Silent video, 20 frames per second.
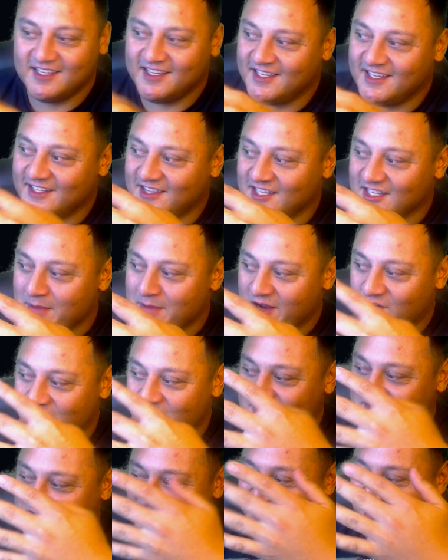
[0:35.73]
Look at my green
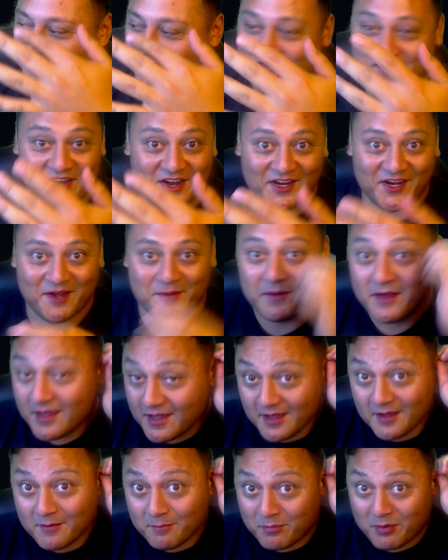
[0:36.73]
screen all fucking up.
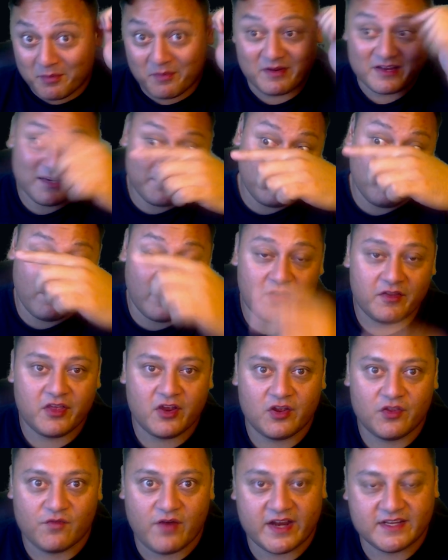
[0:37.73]
But it's going to be right over there
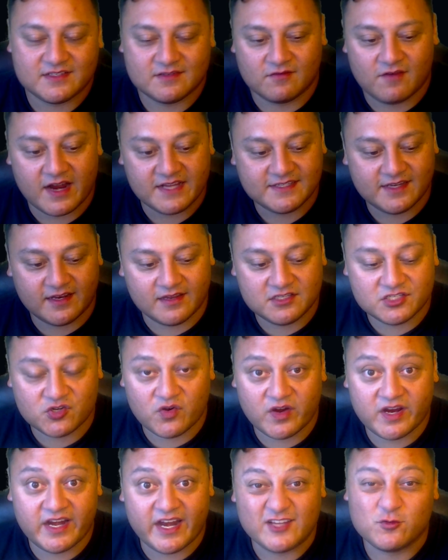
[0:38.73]
on the right side of the
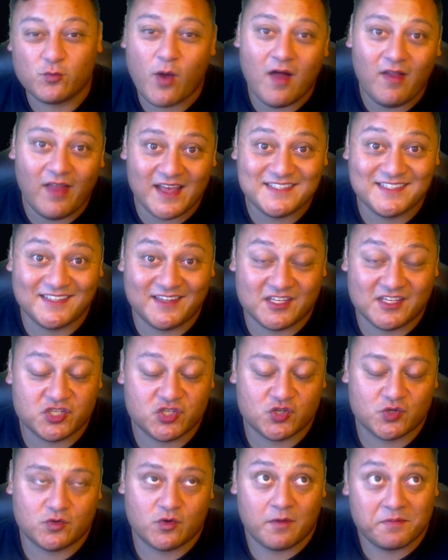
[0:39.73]
screen, as well as in the
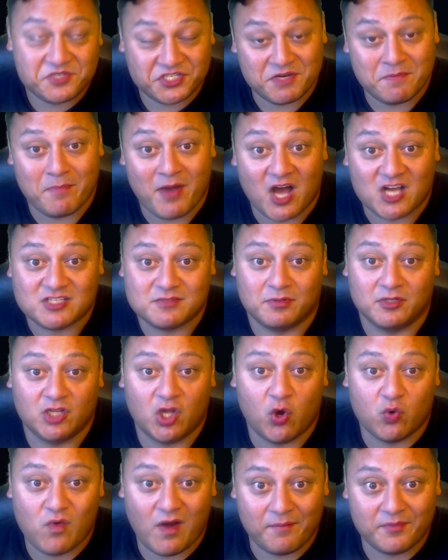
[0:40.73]
description box
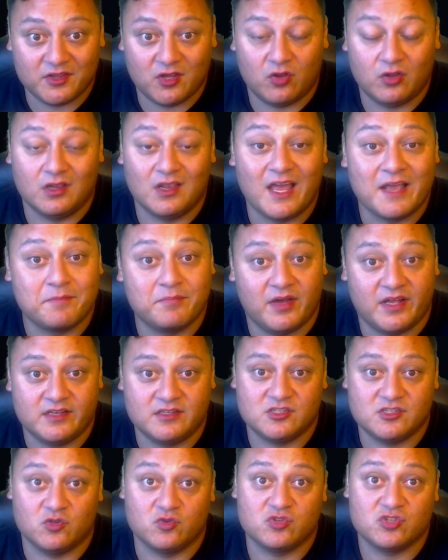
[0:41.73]
below, right below the like button.
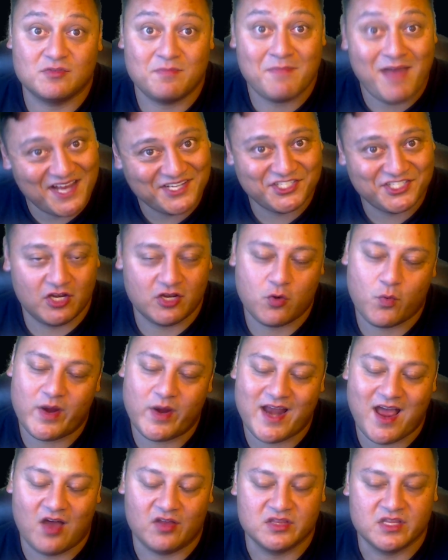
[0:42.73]
So smash it on your way
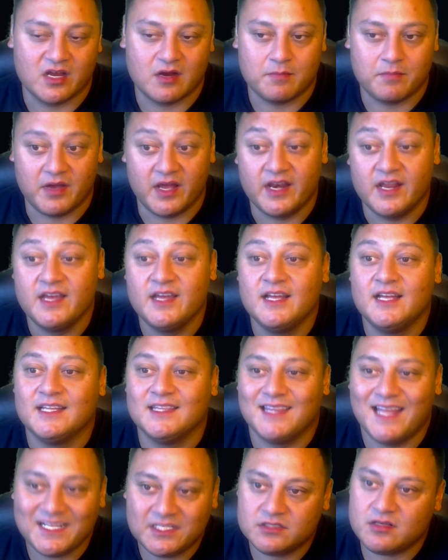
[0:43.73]
down there. But
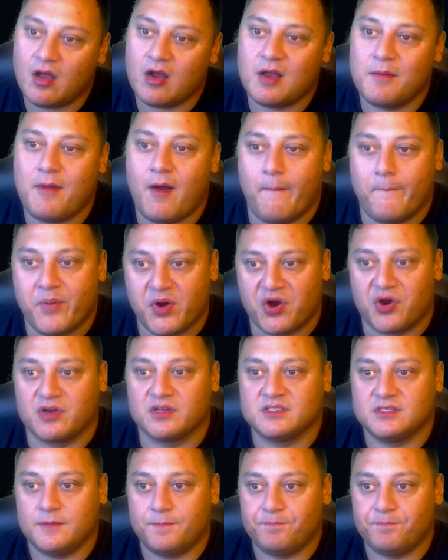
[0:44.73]
let's talk about perks.